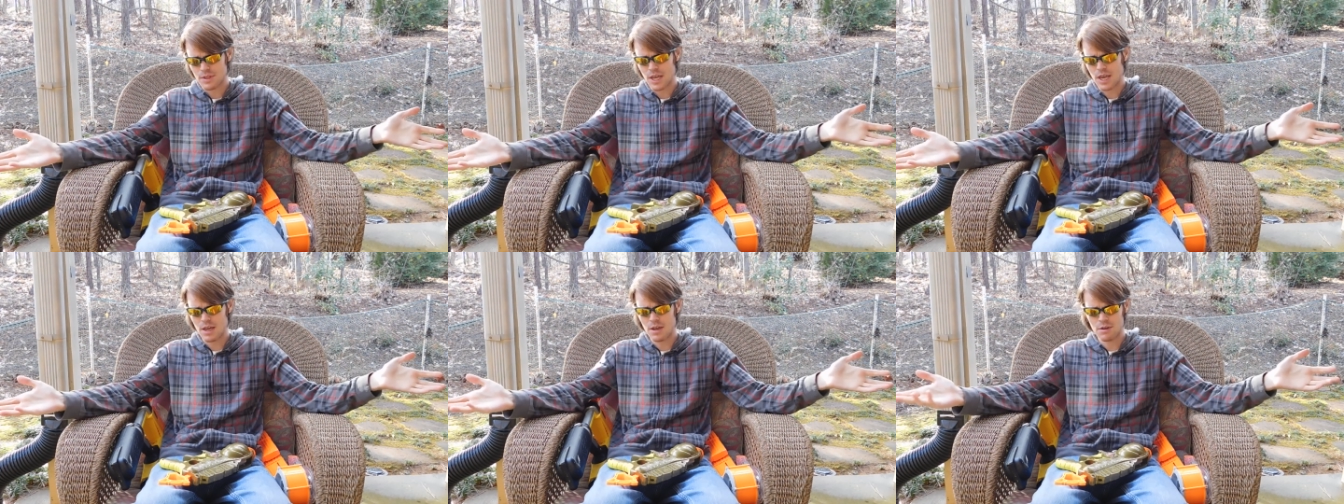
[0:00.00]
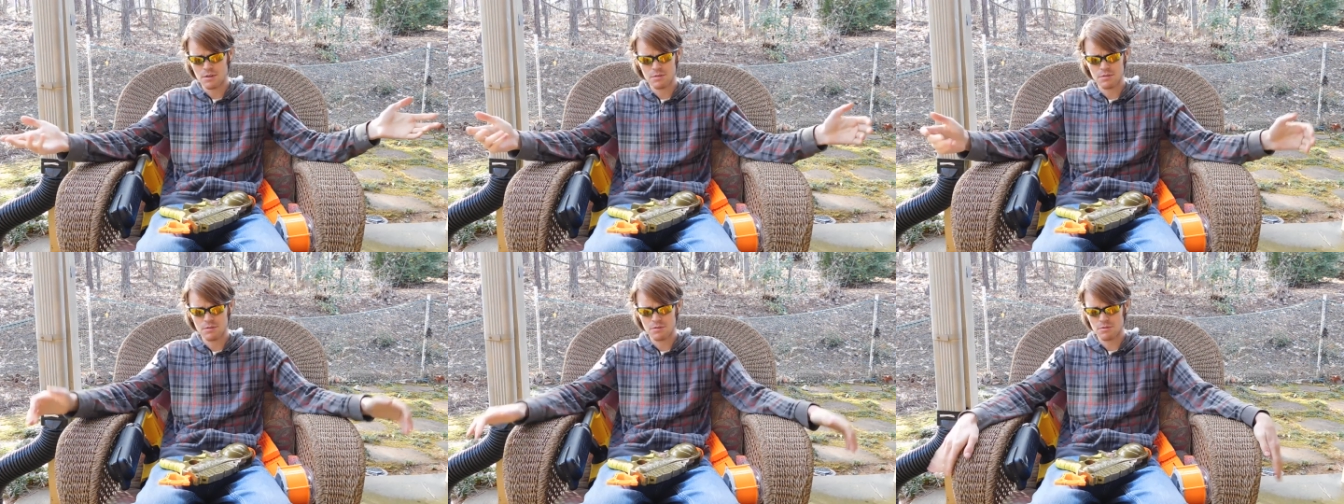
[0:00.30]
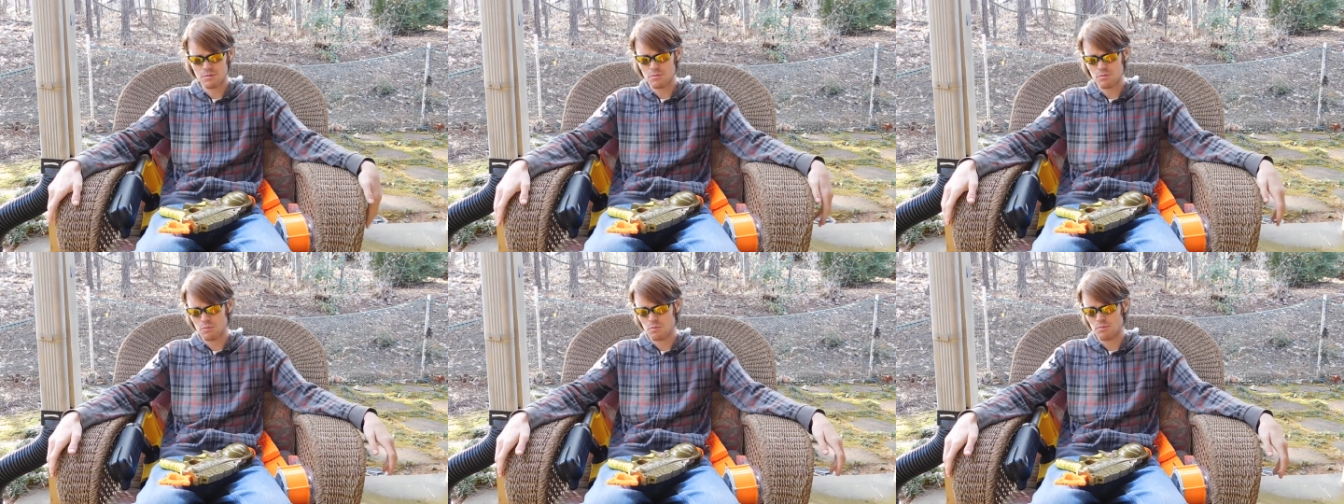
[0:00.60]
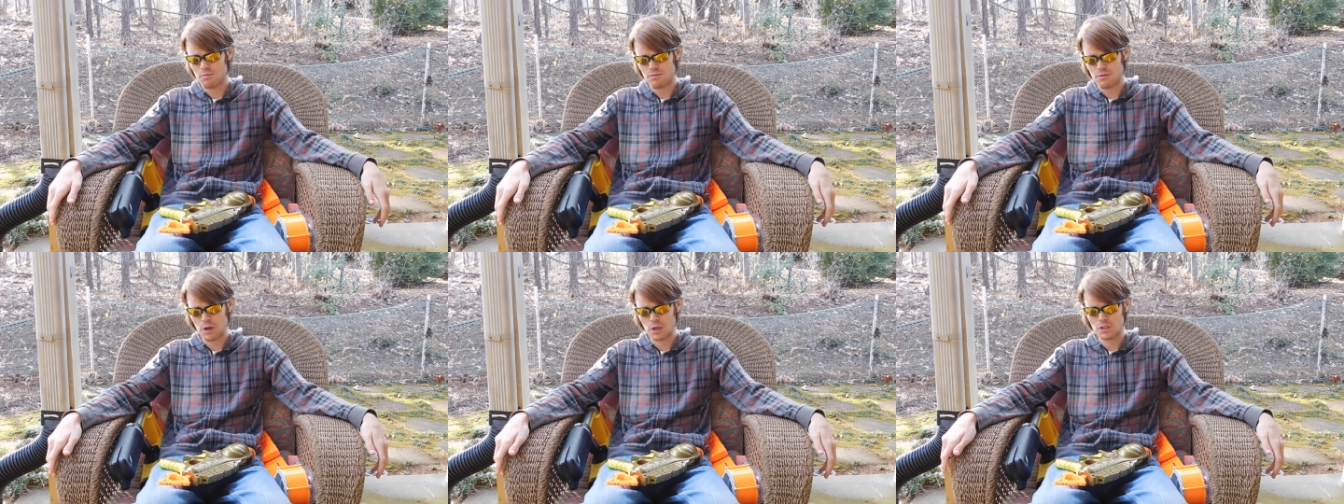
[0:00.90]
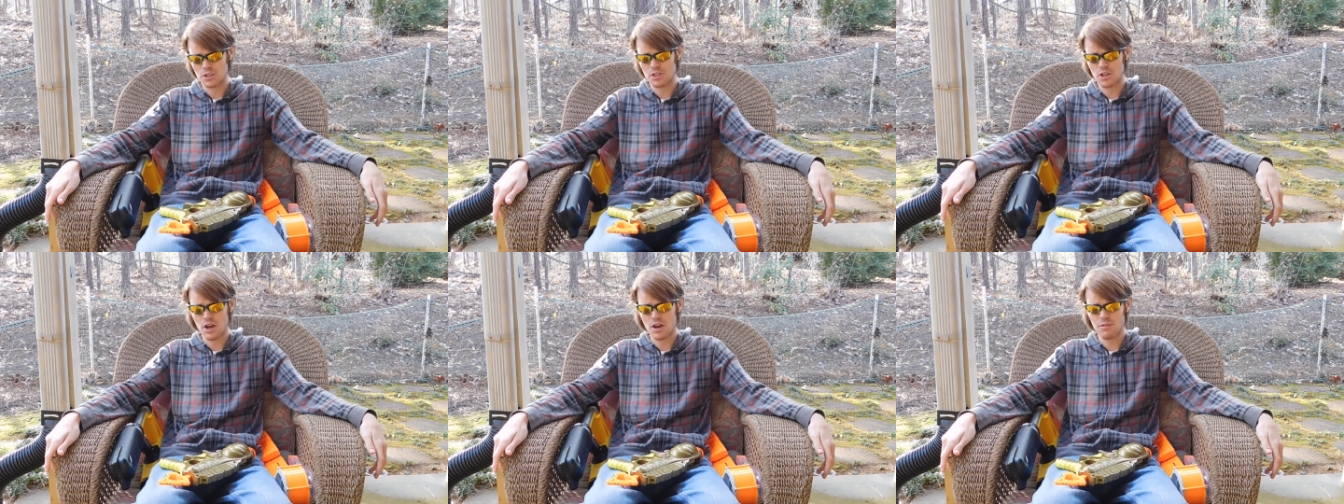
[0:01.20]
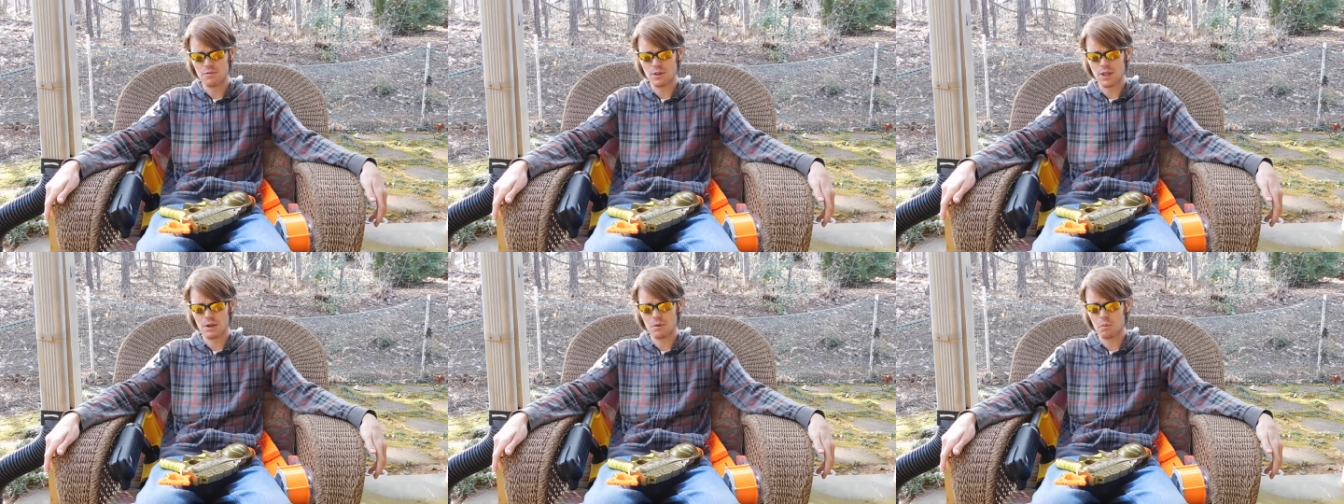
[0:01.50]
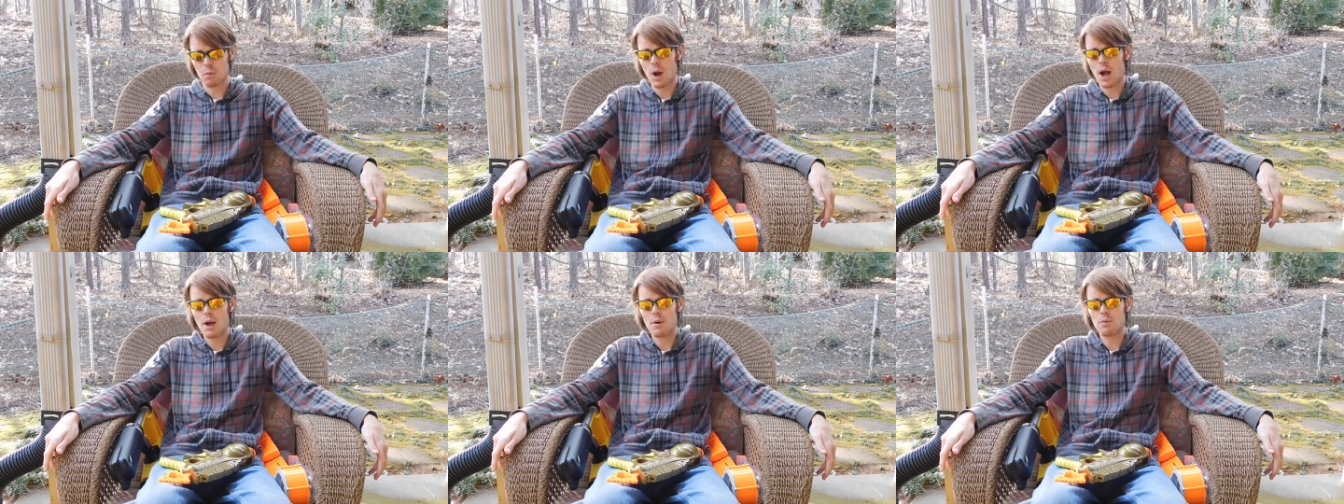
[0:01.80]
And first off, like
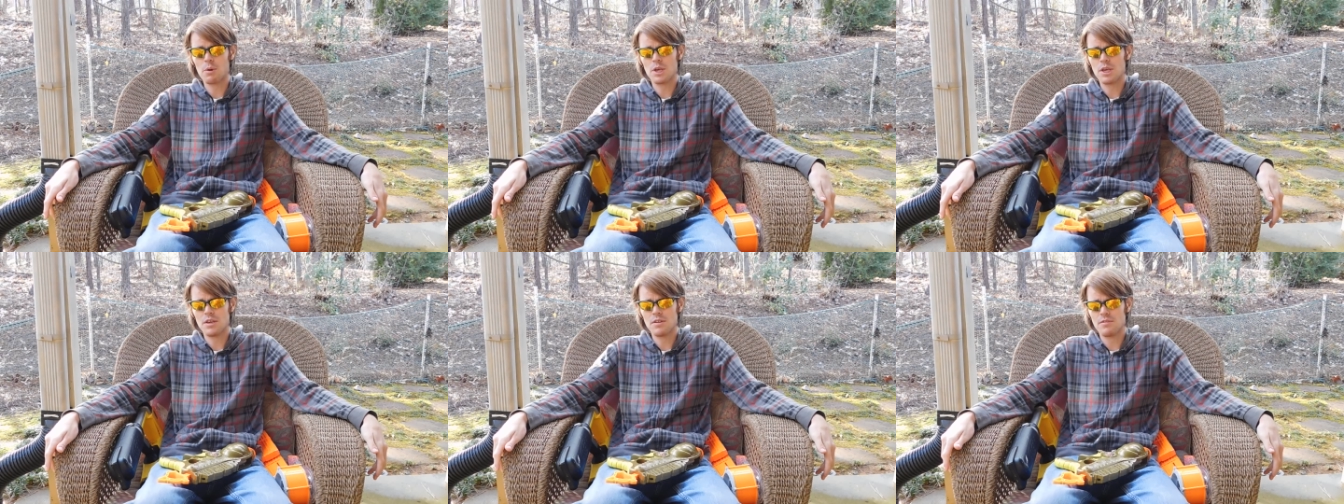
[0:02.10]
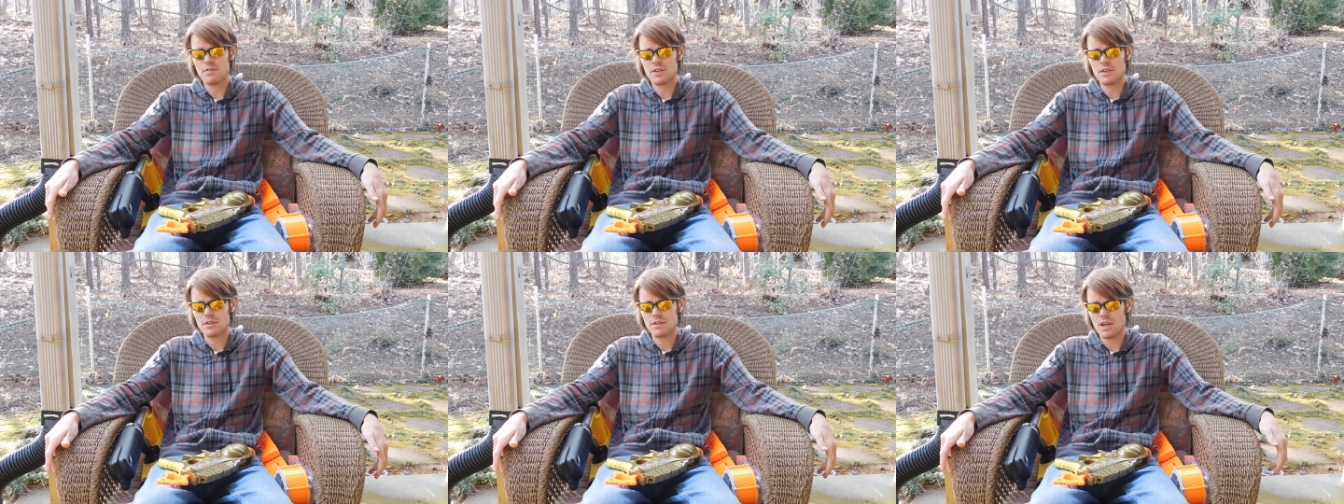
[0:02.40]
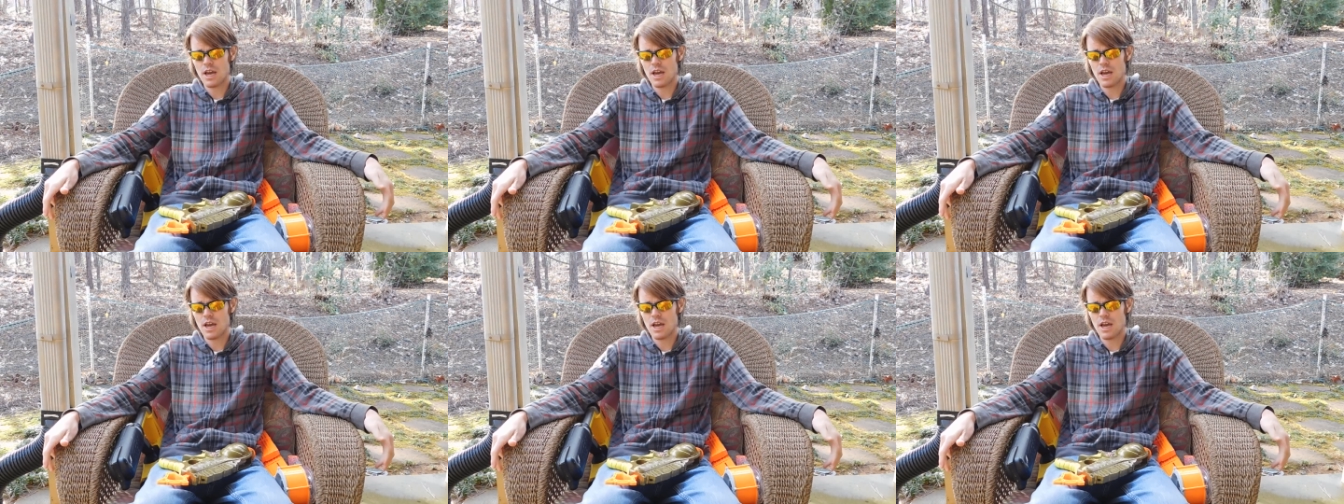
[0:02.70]
why we even